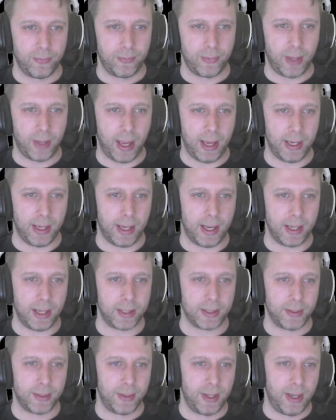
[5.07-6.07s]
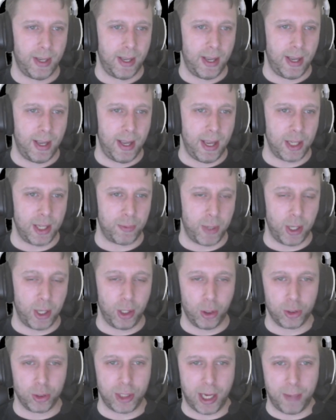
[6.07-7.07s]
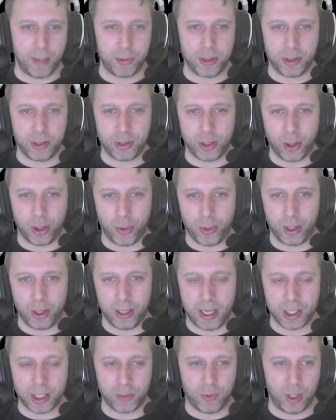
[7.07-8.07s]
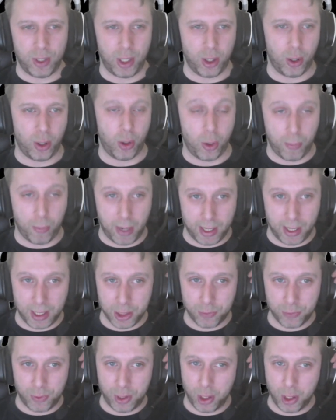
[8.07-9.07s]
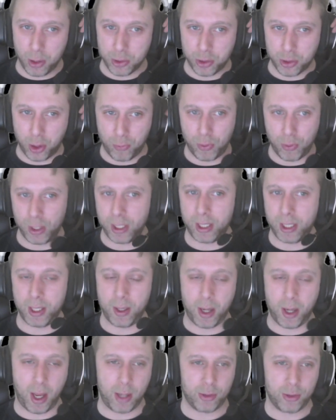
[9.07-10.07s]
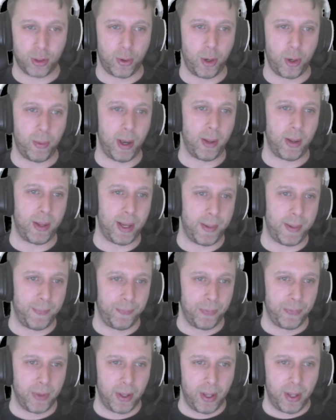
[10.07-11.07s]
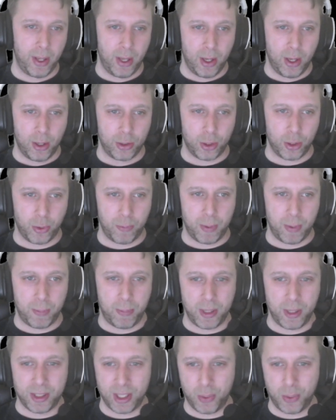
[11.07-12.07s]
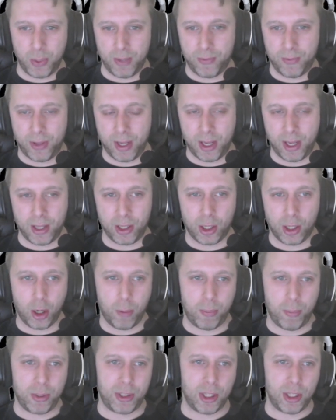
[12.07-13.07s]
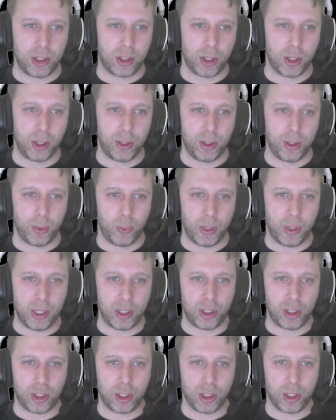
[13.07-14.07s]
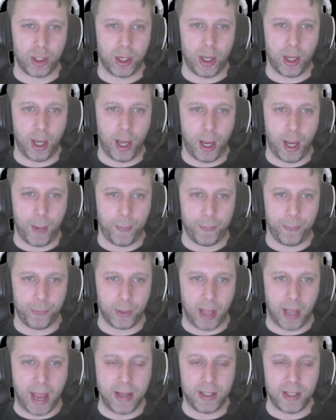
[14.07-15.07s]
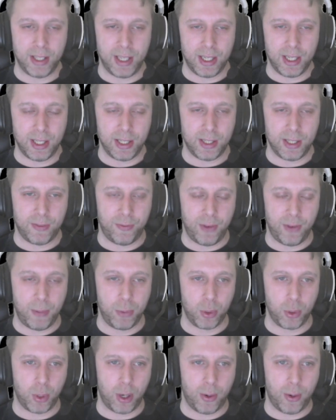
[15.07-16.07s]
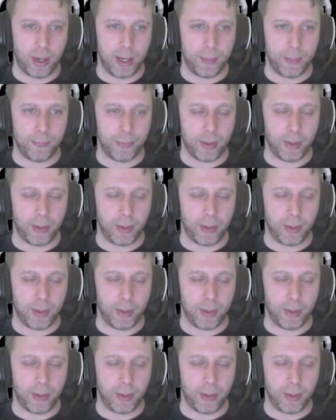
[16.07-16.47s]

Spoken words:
Hey guys, it's been a long time since our last video or my last video, so I'm really sorry about that. So we've been busy with the competition, which ended in February.